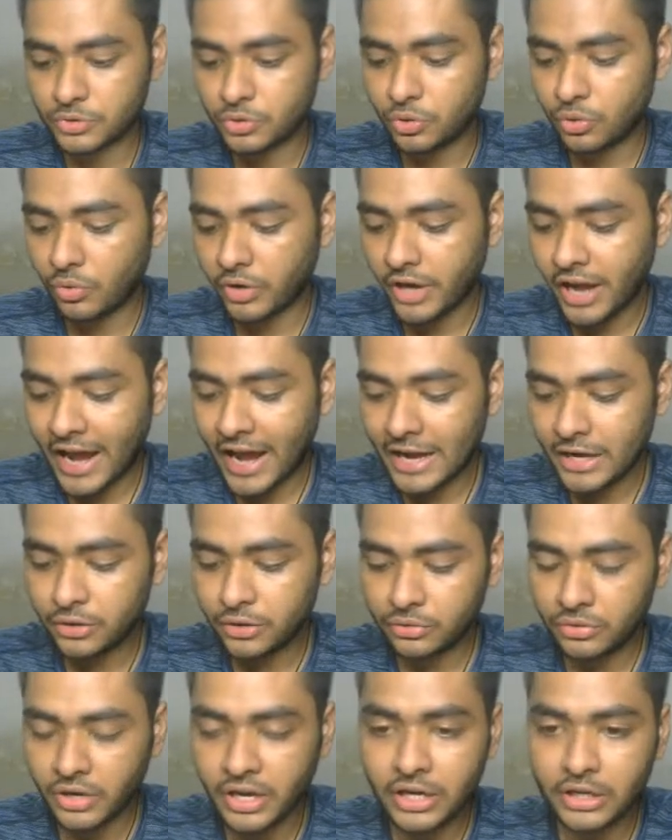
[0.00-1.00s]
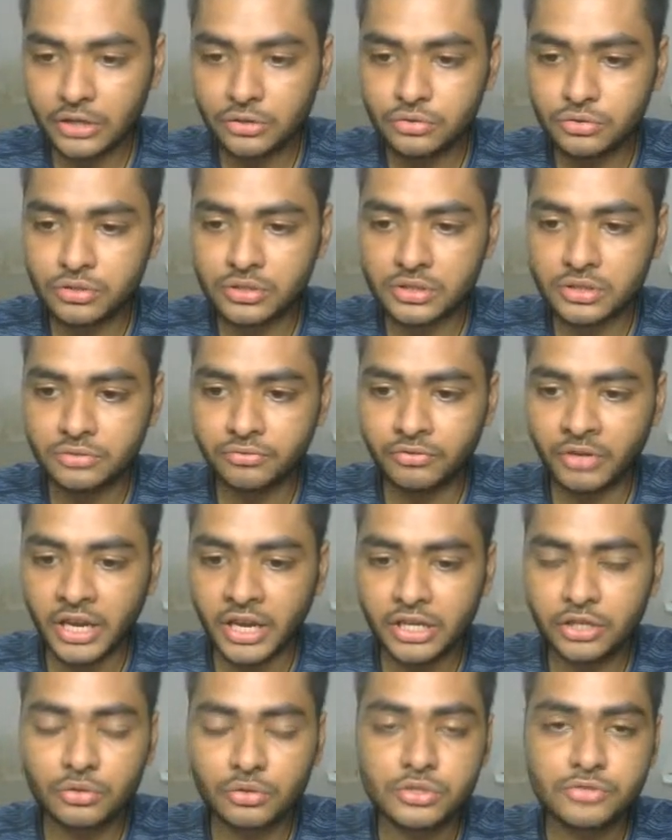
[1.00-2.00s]
So what I'll do, we
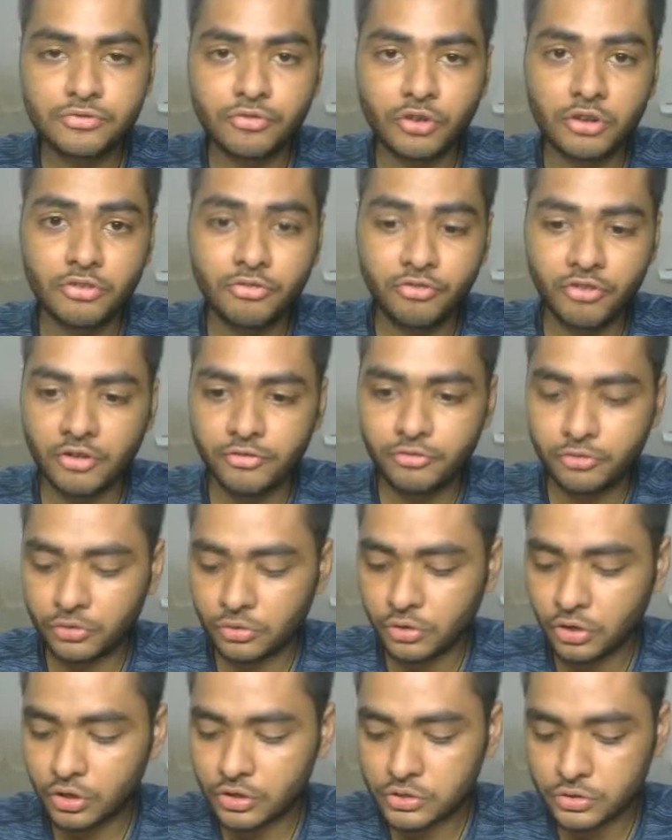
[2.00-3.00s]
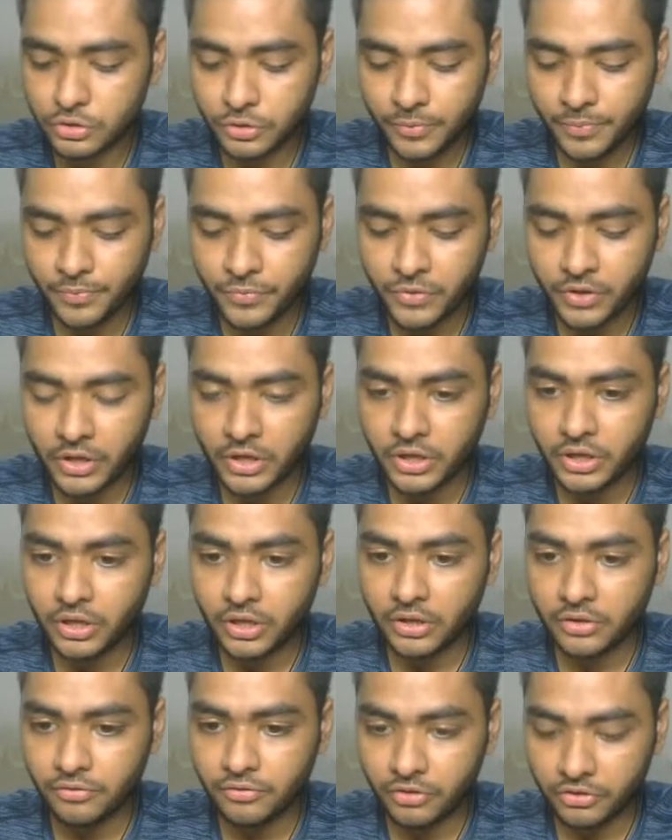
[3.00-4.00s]
can use for FUF tool also,
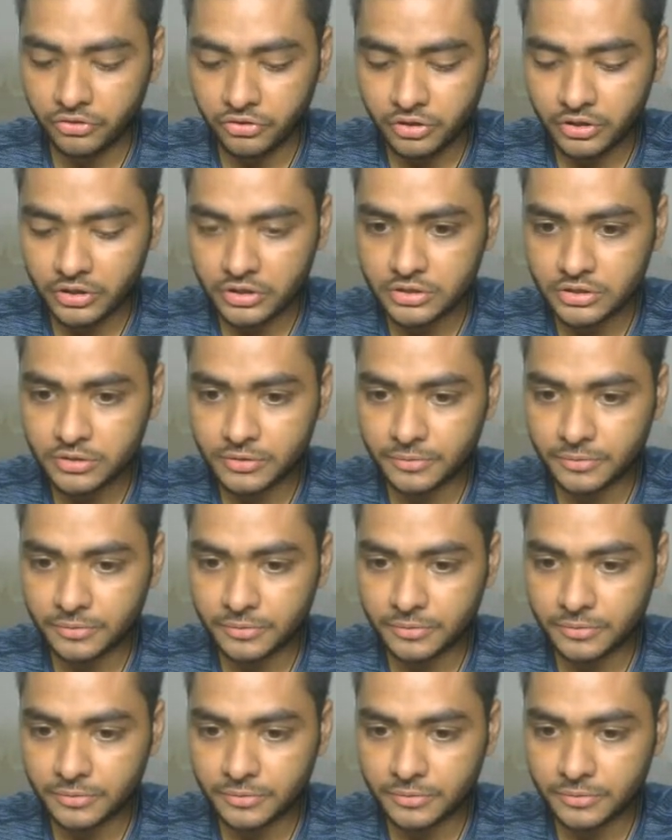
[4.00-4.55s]
which is